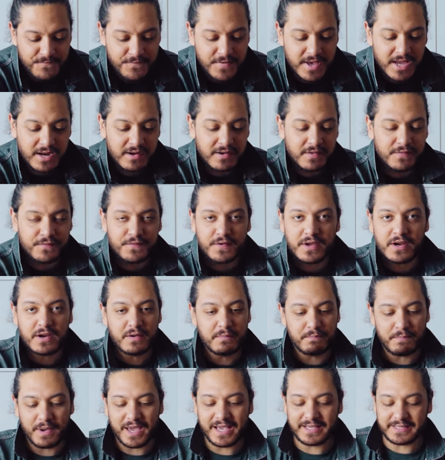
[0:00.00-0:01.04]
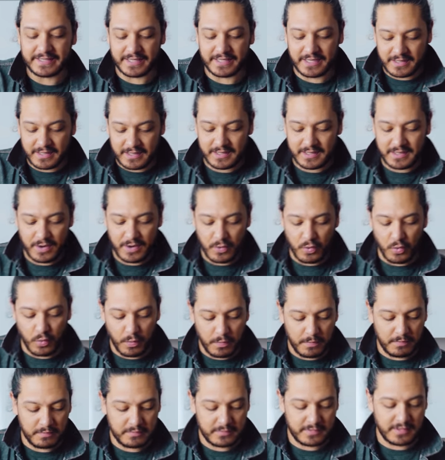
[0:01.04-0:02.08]
very, very basic. Oh,
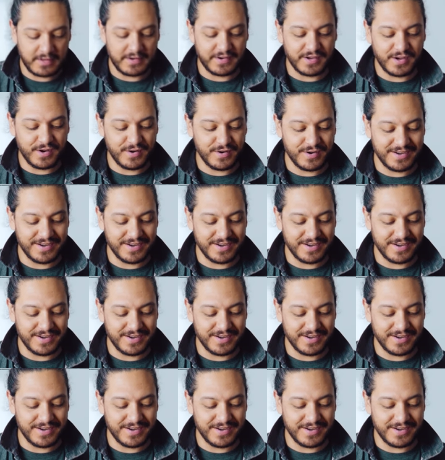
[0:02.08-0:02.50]
there you go.